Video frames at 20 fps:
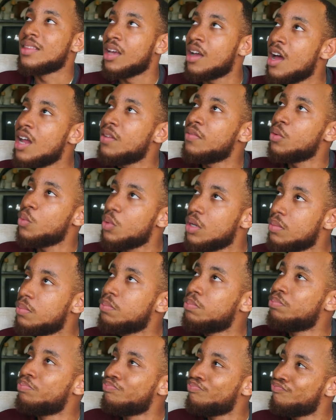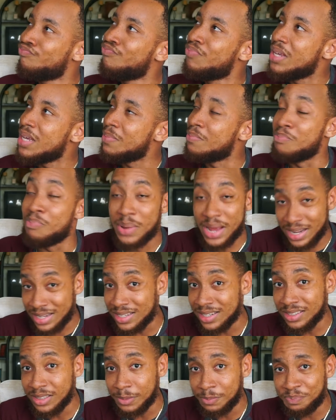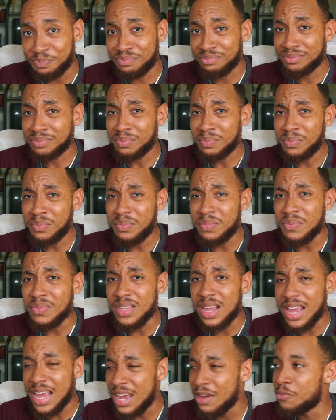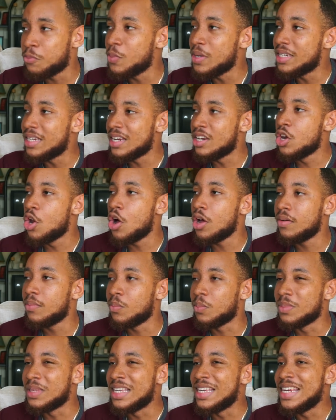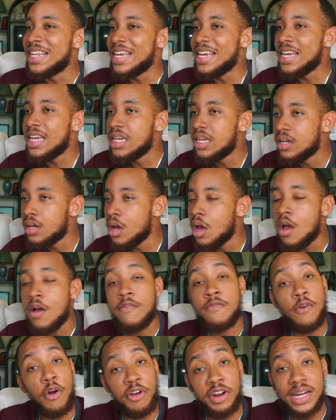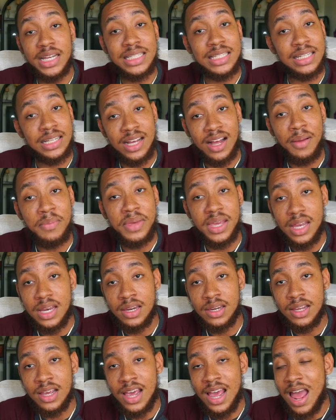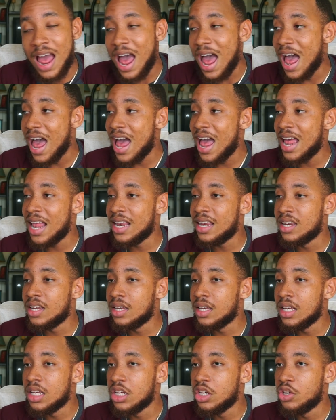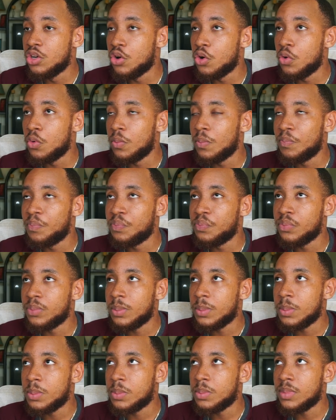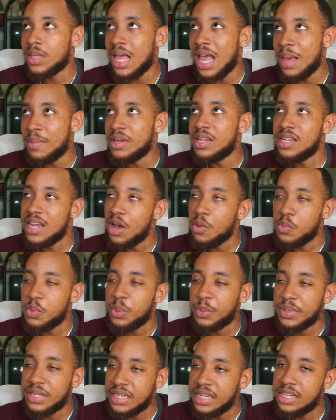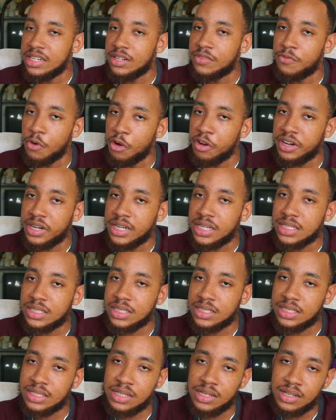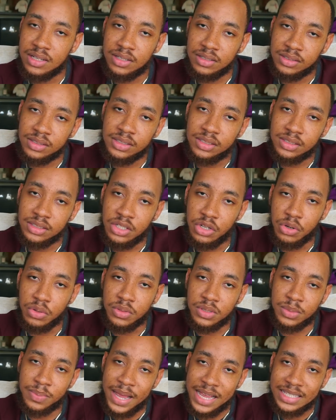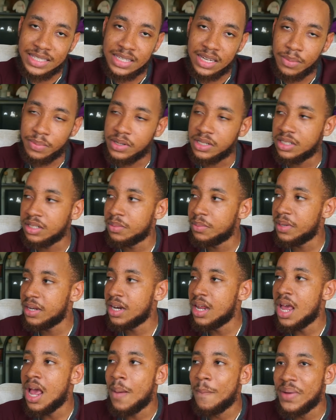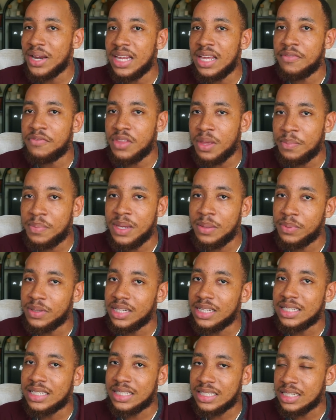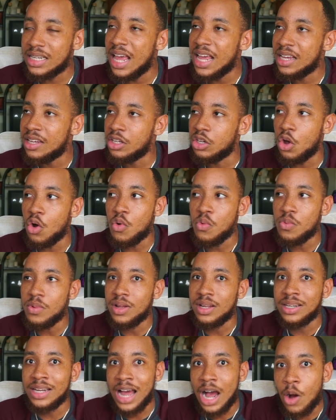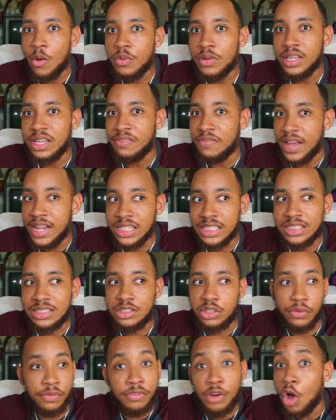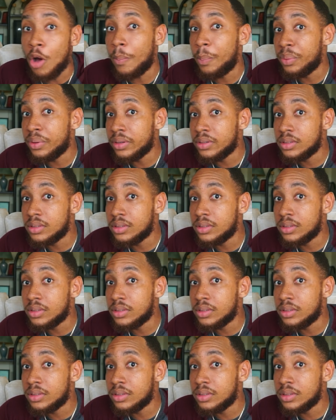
carnival would be better if we did not need foreigners to come in. And, you know, I mean, yeah, we would need foreigners to, you know, spice it up a little bit. But if the people, it's like, yo, allow events to flop